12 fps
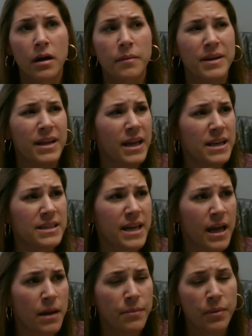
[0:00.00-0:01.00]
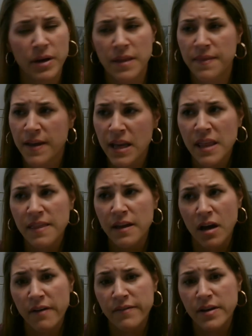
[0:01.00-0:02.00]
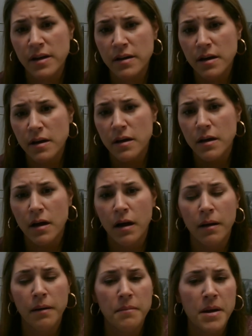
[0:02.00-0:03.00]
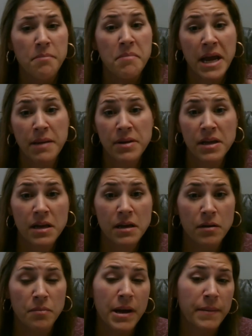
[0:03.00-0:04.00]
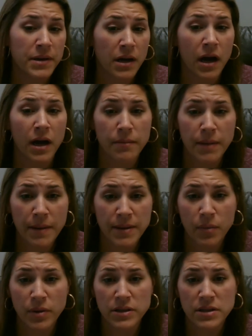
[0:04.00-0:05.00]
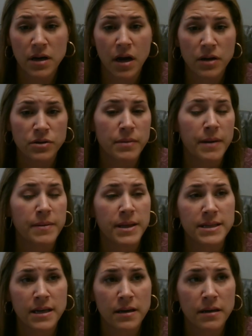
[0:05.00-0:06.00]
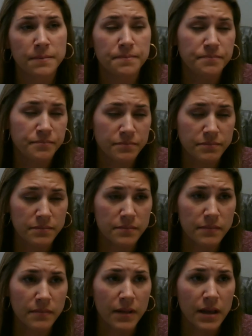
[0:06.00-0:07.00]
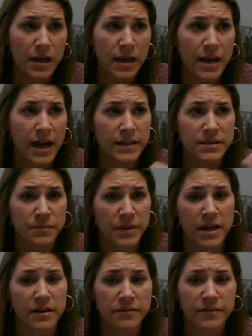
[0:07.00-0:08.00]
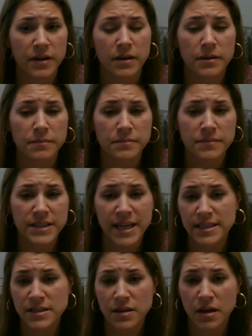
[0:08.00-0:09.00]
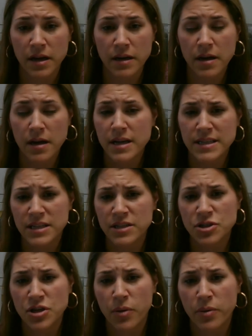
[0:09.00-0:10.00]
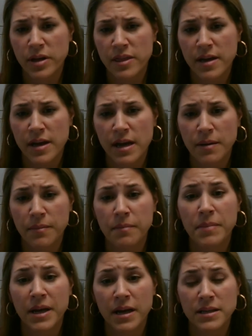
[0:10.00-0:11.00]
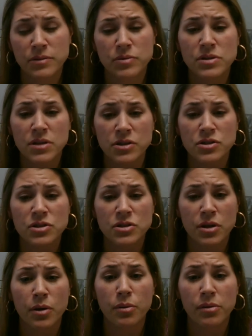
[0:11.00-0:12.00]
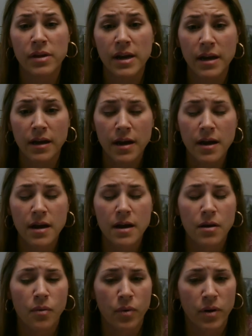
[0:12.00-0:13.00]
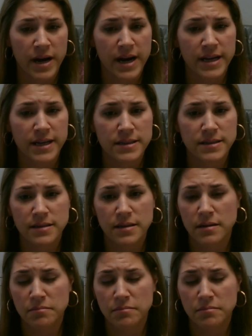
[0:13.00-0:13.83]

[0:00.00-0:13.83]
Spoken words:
He hit his head, but we didn't think anything of it. And maybe, or maybe not, maybe they went to the doctor, maybe they didn't, and had some kind of test done, didn't show anything because it was such a slow thing. Whereas